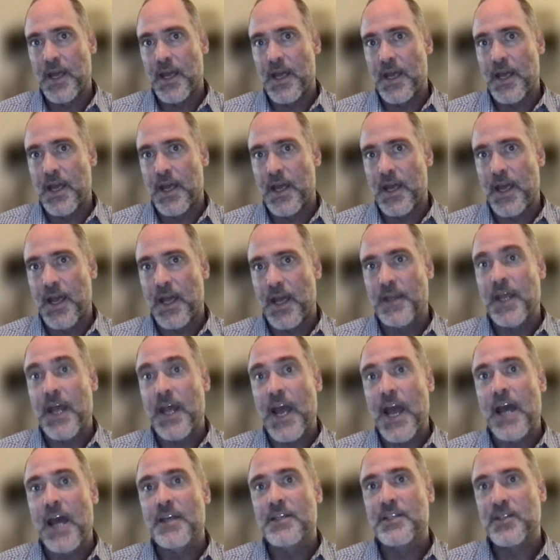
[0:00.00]
and
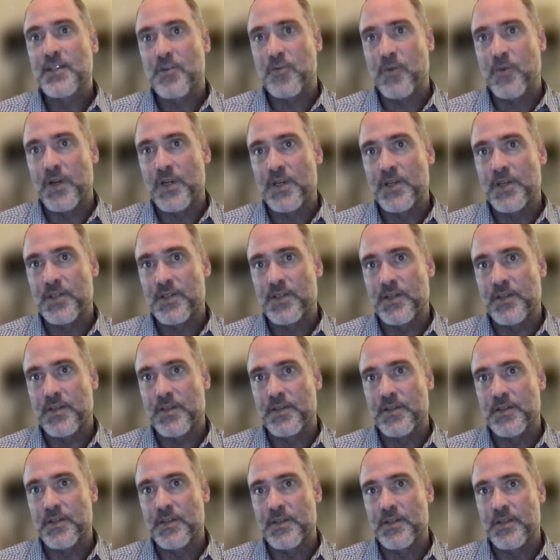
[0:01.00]
ask
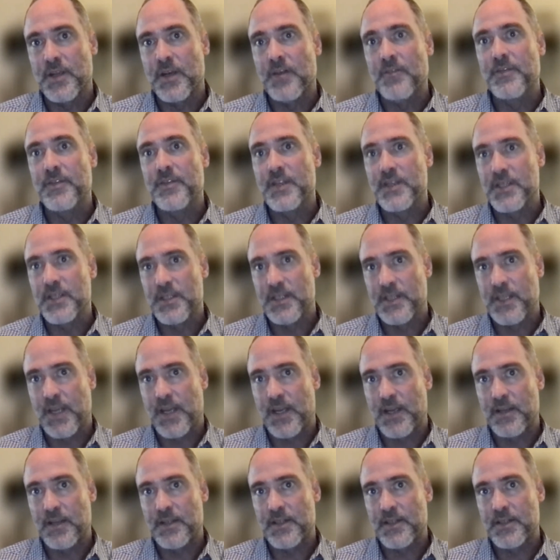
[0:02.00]
questions of these
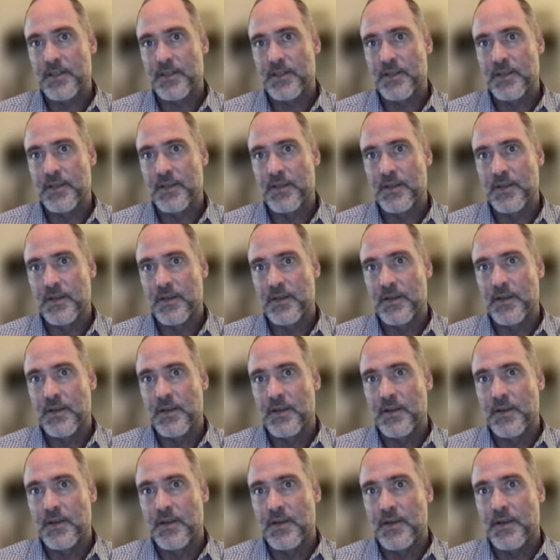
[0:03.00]
texts
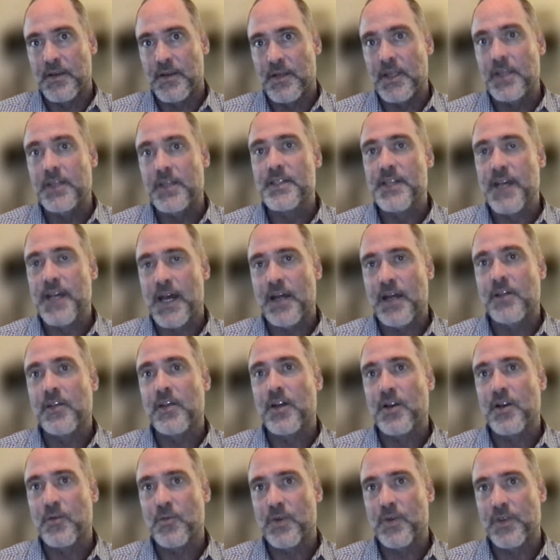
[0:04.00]
in
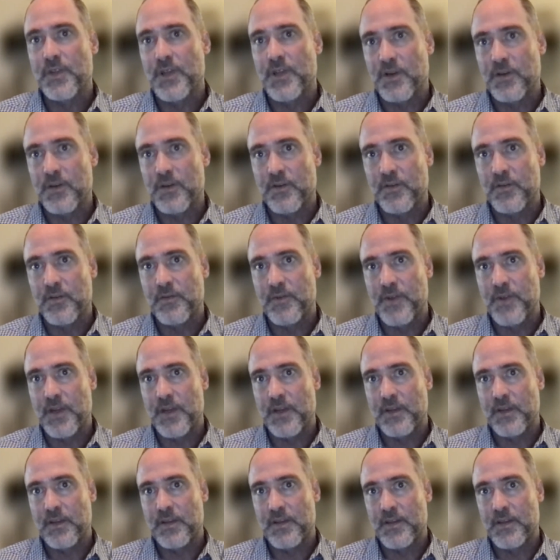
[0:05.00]
dialogue with our own
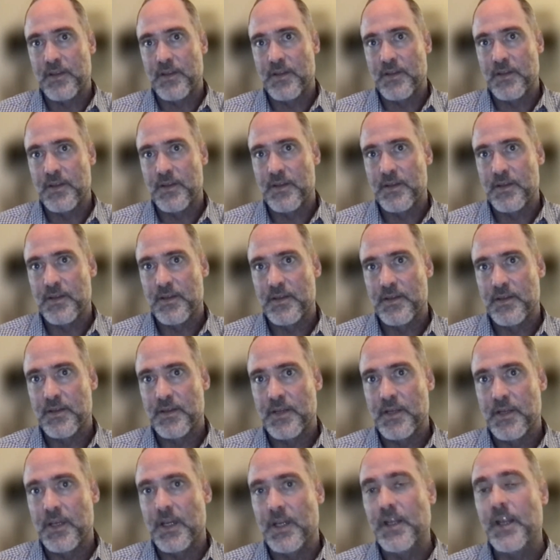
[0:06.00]
faith?
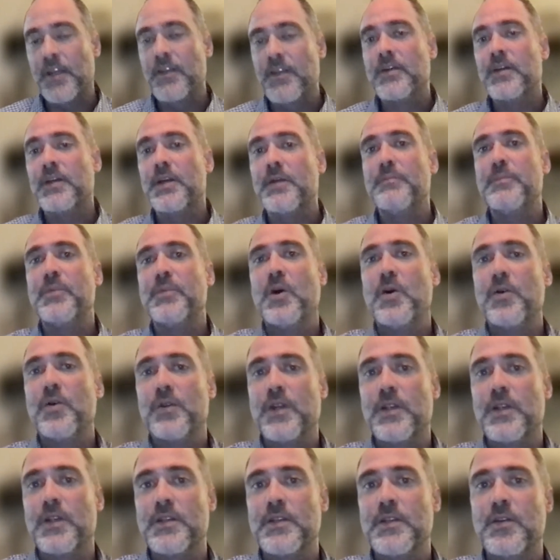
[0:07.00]
Another
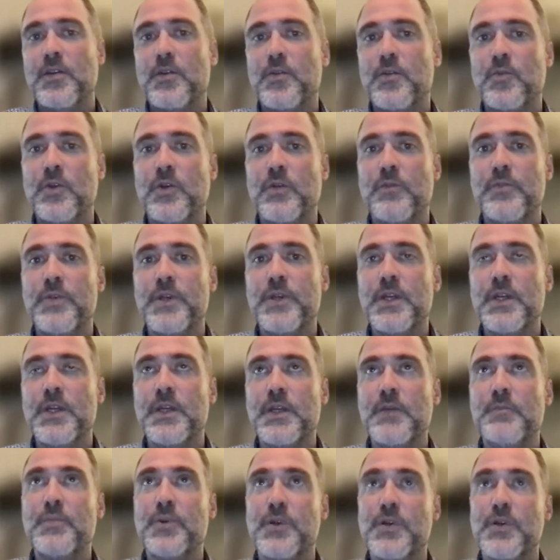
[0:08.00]
component will
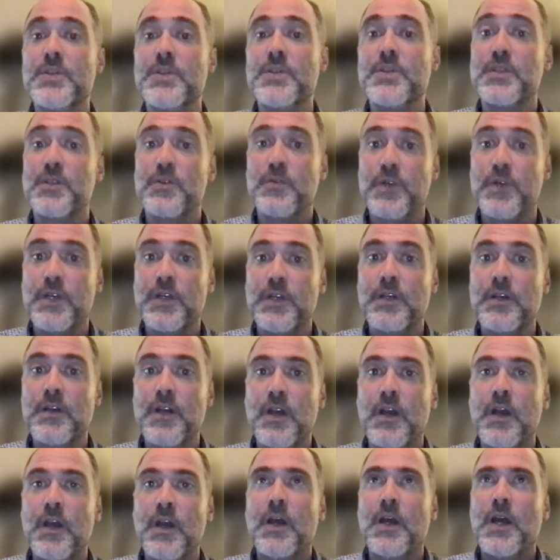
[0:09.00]
be
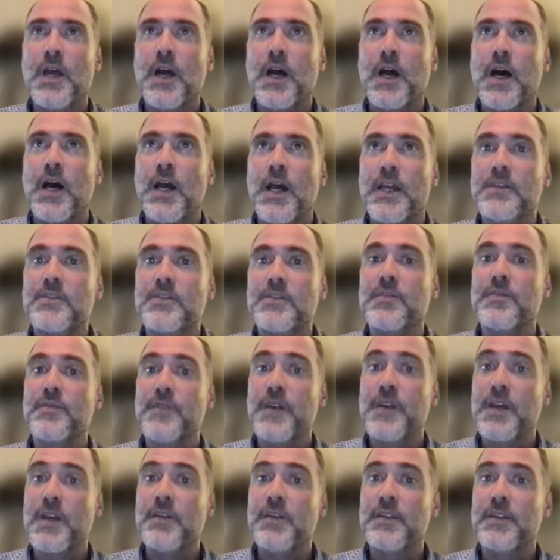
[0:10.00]
pursuing
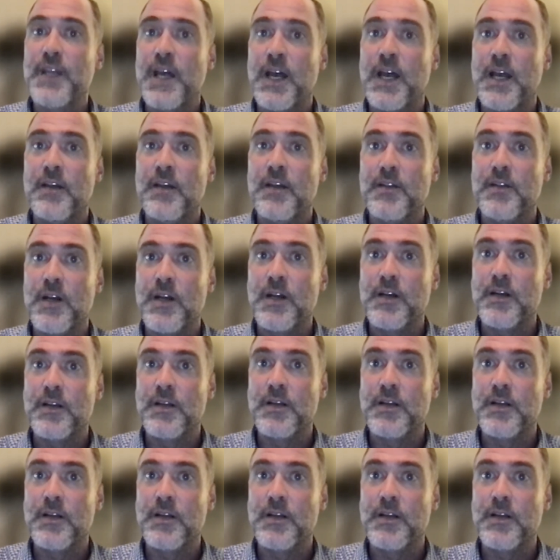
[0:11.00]
interfaith dialogue,